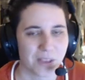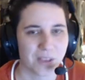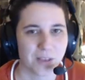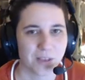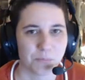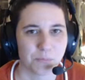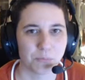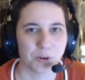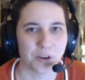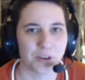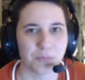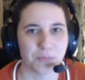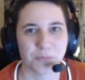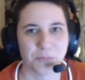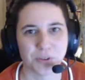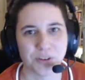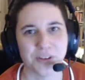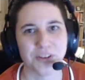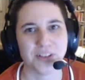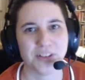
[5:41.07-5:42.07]
bread,
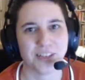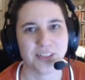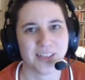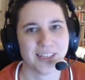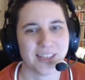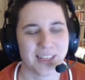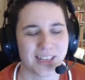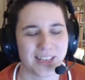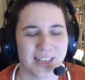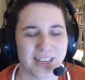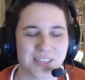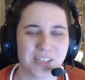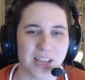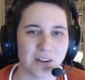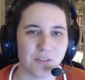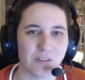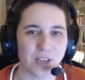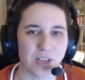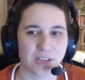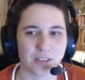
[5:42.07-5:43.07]
but it's kind
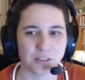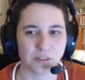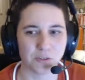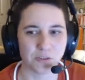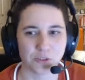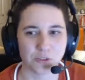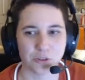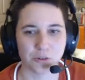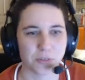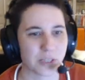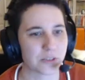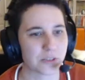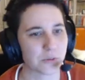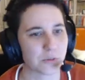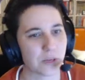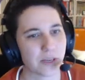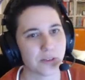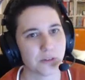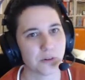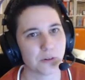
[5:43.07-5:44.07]
of like a little joke. That's
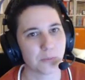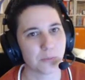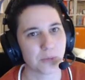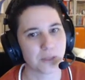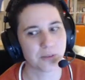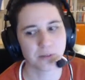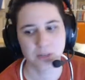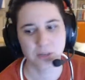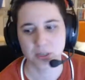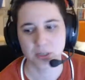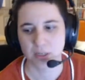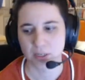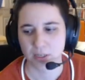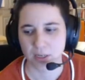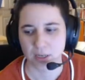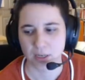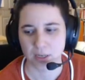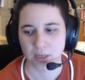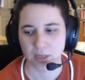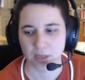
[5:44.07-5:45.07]
what I do on mine.
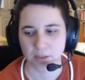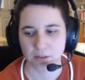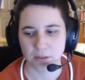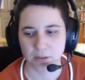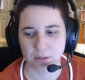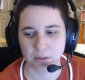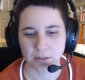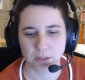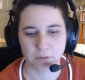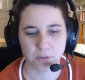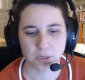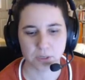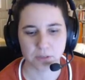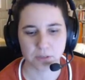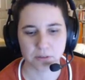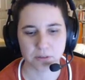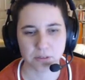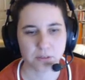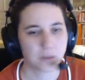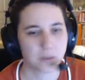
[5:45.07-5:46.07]
I'm trying to think what
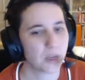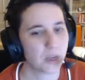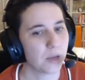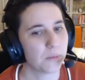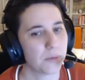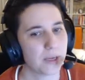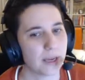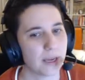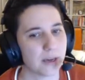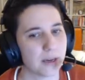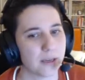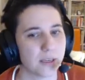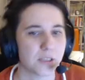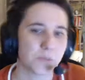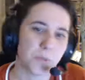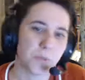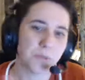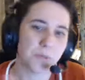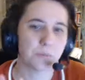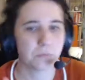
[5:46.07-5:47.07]
else. But yeah, it's
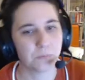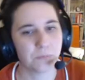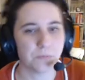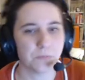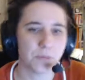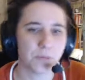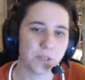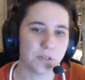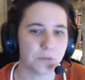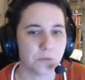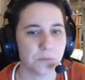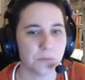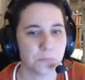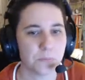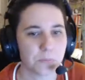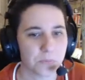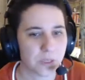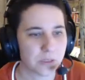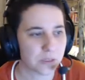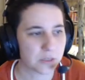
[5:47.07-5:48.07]
pretty cool.
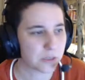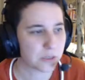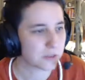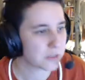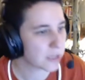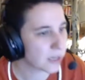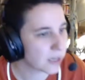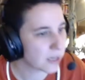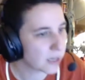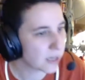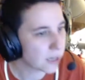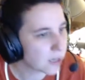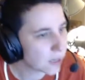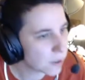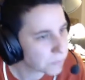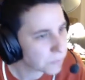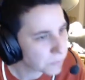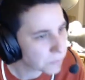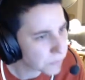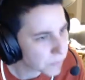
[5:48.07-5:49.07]
So there's
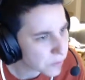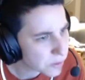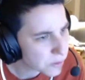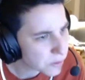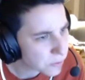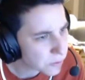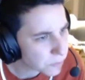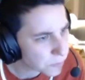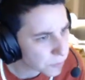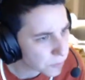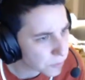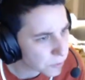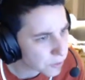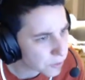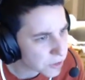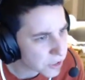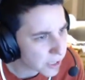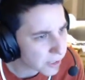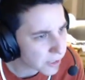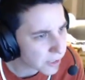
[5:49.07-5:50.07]
that. So for
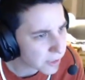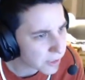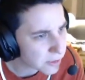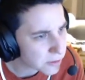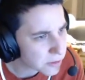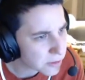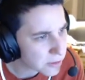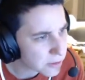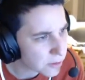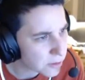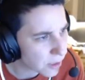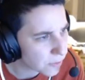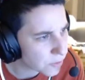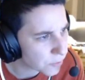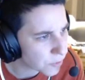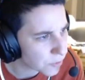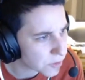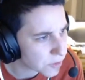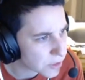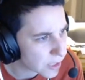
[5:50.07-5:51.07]
settings, you have
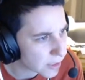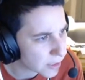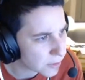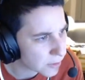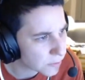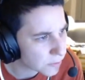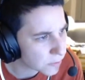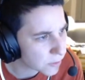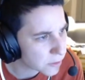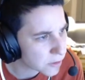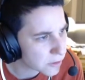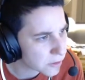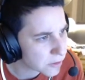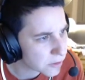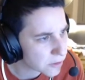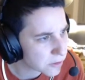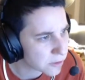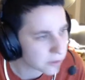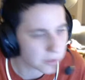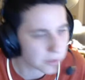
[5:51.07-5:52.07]
different settings. For instance,
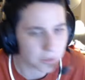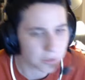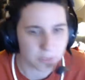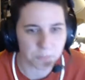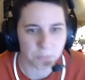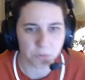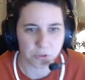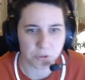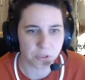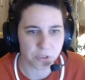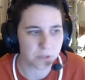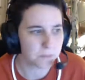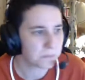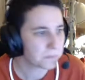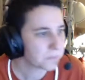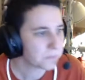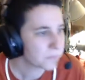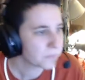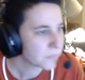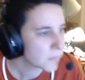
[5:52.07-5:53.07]
this is the leap motion,
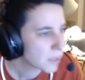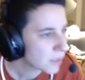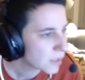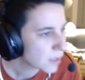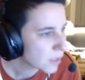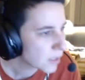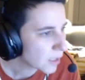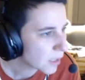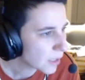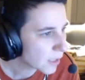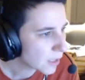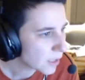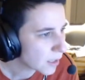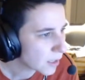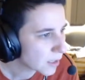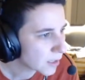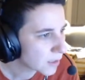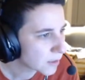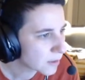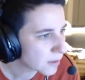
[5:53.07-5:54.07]

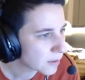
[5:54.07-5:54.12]
and